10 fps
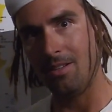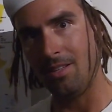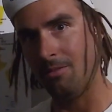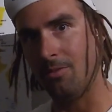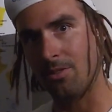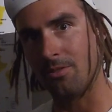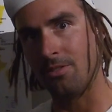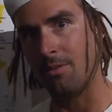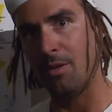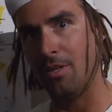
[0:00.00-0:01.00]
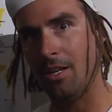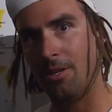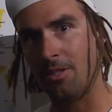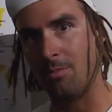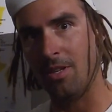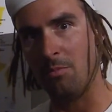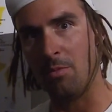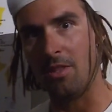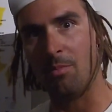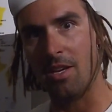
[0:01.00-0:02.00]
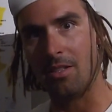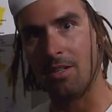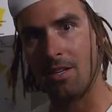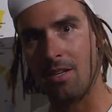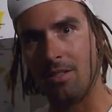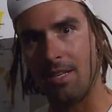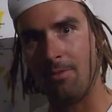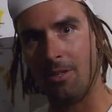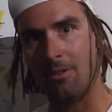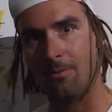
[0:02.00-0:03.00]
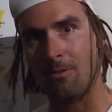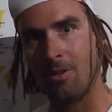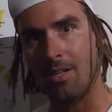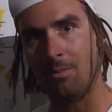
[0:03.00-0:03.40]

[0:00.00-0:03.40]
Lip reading: Even if it doesn't come anywhere near close to me, I'll be putting the bike in the car and definitely going off for a ride,